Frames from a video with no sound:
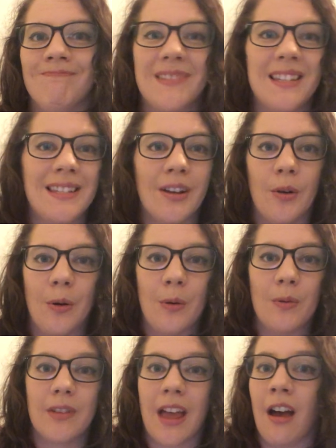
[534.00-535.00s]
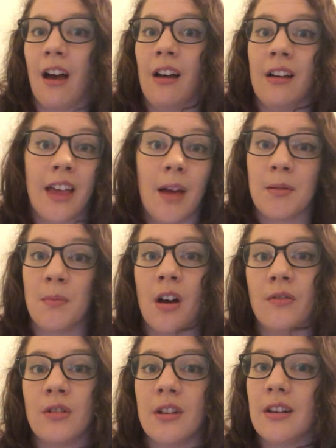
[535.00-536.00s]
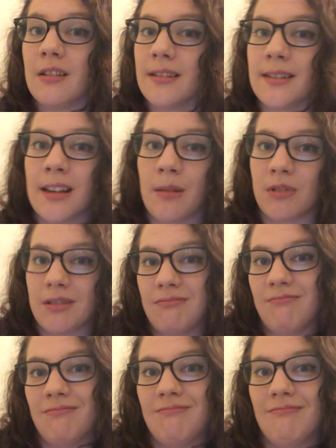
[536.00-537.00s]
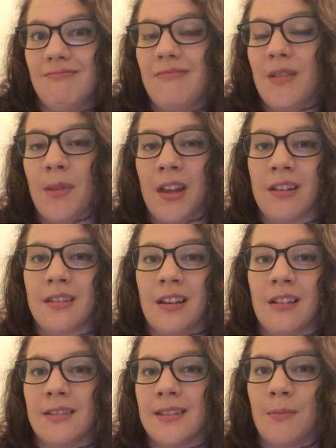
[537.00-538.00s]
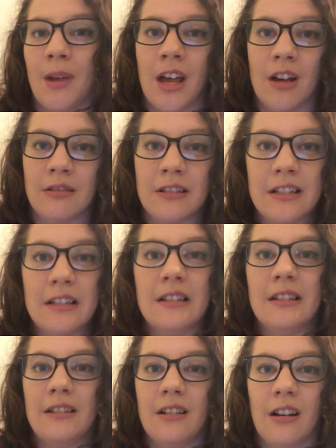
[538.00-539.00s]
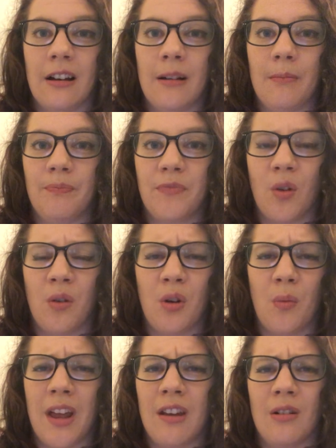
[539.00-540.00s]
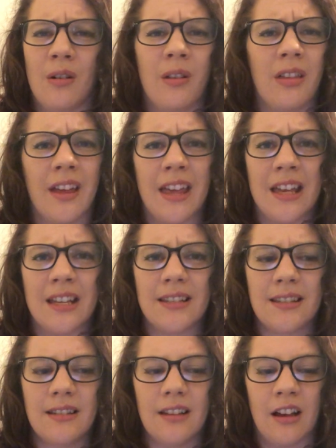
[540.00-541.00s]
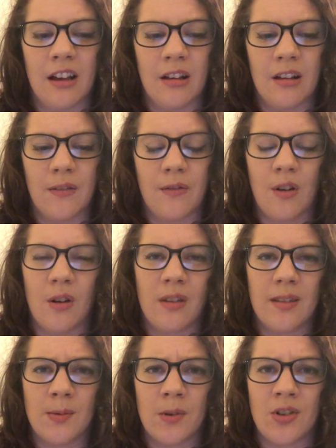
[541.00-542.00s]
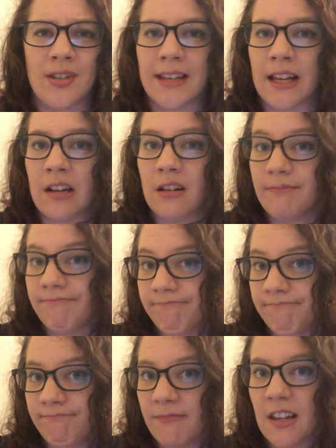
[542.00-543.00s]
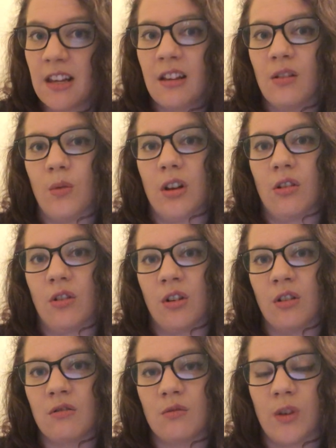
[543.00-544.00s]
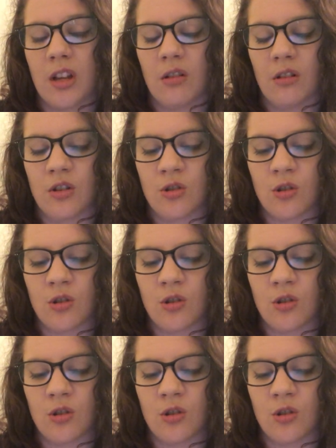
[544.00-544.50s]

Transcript: So Captain Marvel could intercept the Benatar somehow on her way to Earth, I guess, if Earth is where she's headed. We don't know, we can only